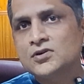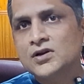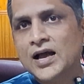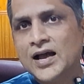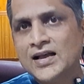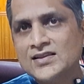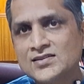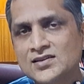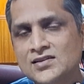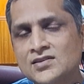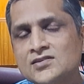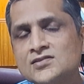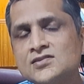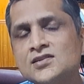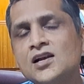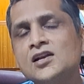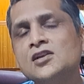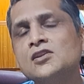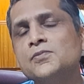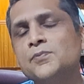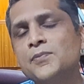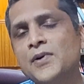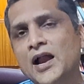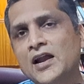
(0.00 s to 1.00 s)
as a
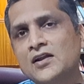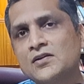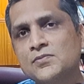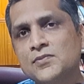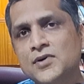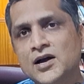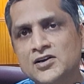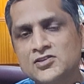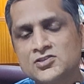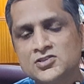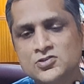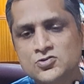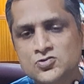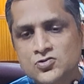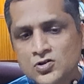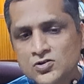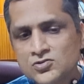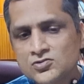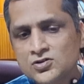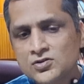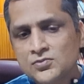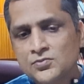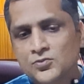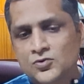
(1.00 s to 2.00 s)
result, PAT margins
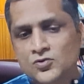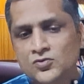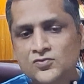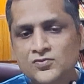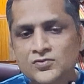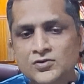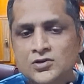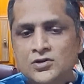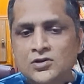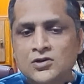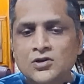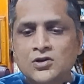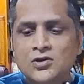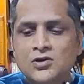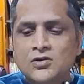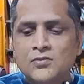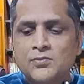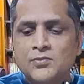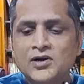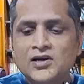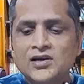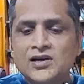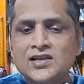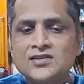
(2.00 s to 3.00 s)
also improve.
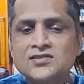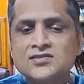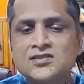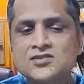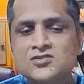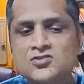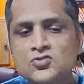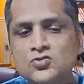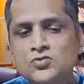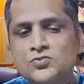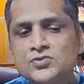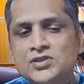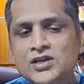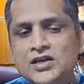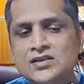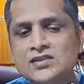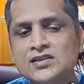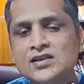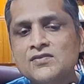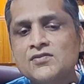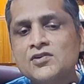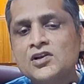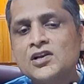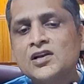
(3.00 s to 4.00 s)
But let's assume that
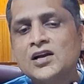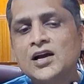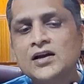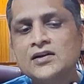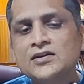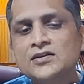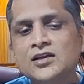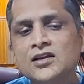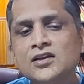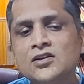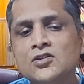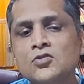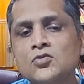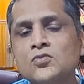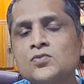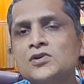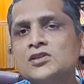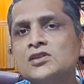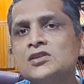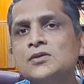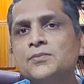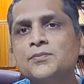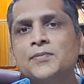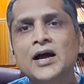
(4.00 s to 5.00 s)
they will continue
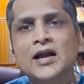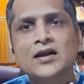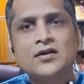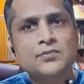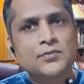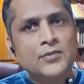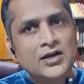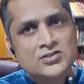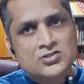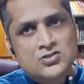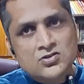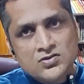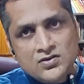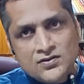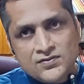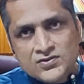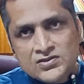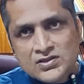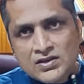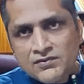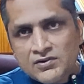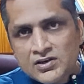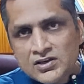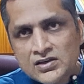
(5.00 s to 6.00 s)
with the PAT margin of
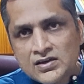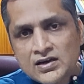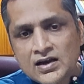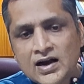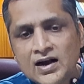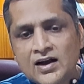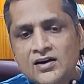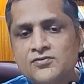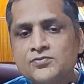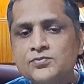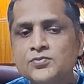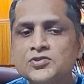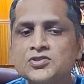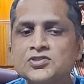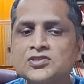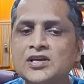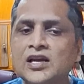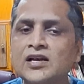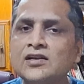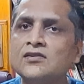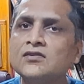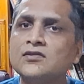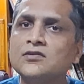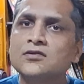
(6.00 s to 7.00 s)

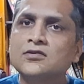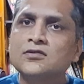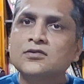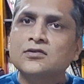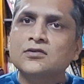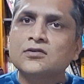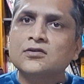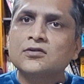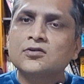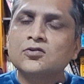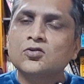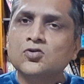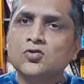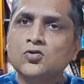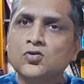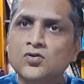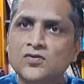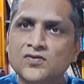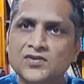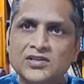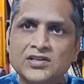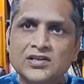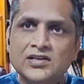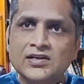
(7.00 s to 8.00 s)
7.5%
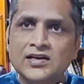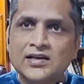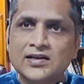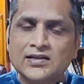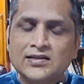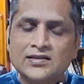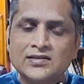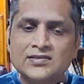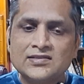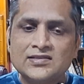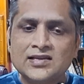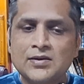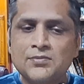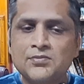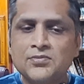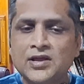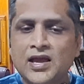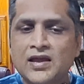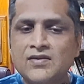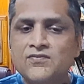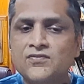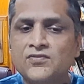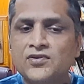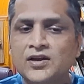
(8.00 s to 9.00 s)
over the same
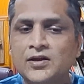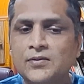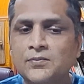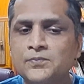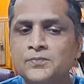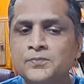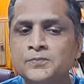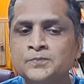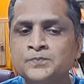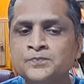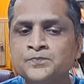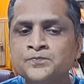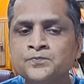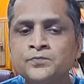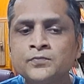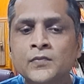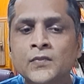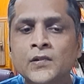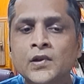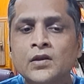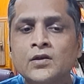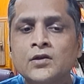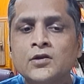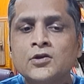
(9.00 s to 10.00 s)
time frame.
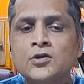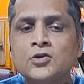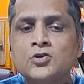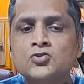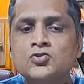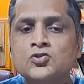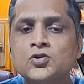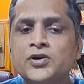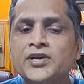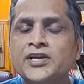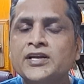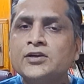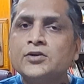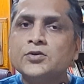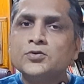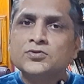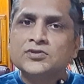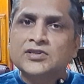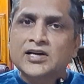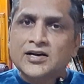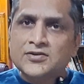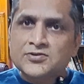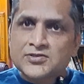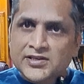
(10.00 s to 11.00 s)
So in
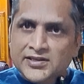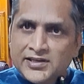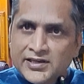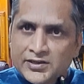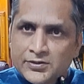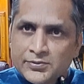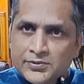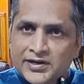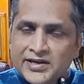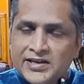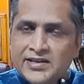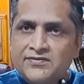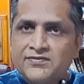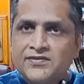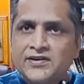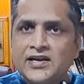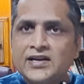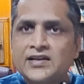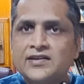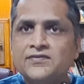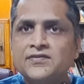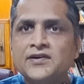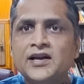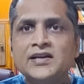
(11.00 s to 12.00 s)

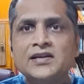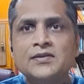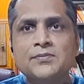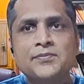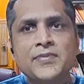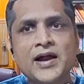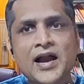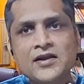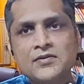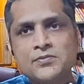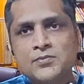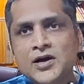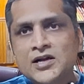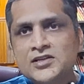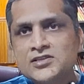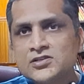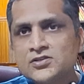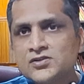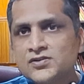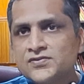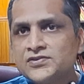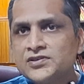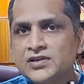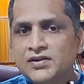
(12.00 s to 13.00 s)
2025, at a PAT margin of